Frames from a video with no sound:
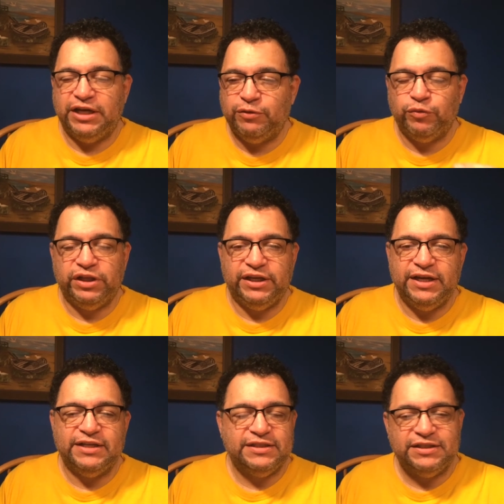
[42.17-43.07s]
It
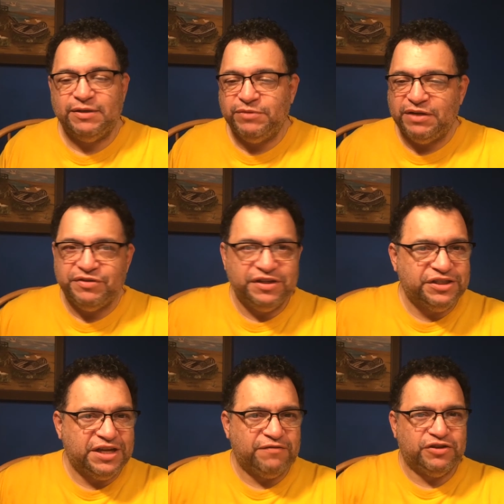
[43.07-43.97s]
really is. And sometimes I
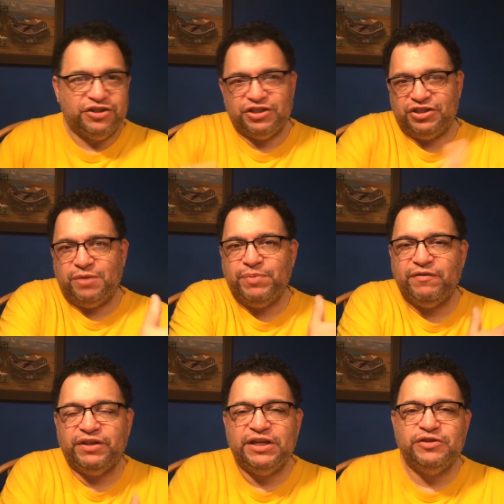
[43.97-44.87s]
just have to just dump
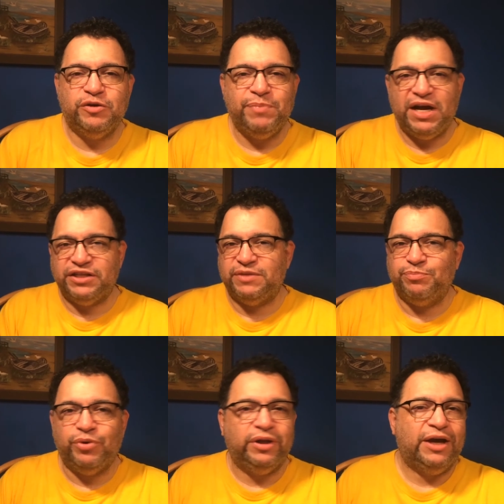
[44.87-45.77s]
everything into a box
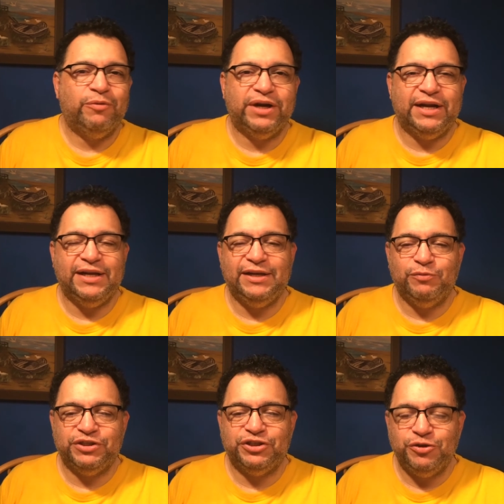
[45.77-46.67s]
and pull out what I need,
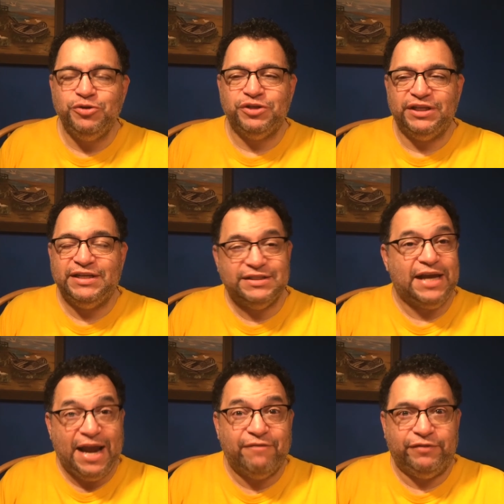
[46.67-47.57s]
which usually is
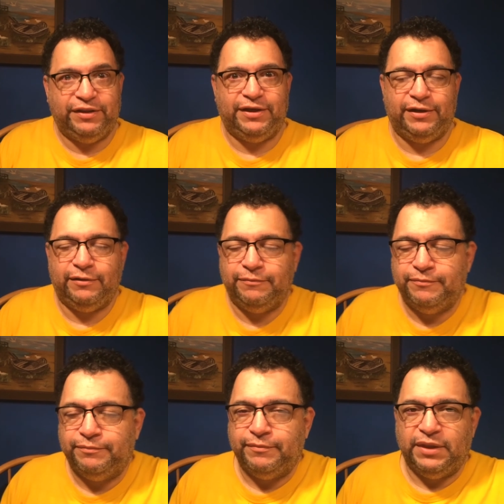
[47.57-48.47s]
everything
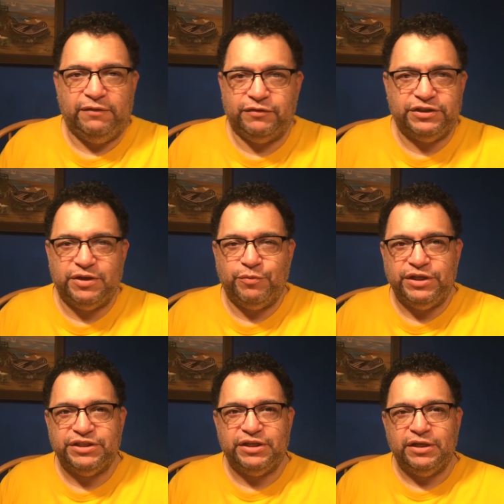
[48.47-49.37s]
for some
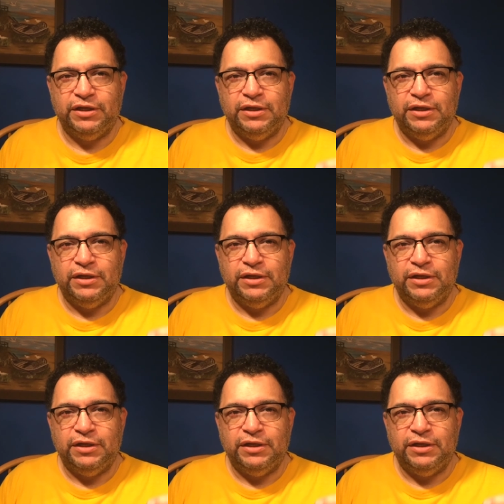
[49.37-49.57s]
reason.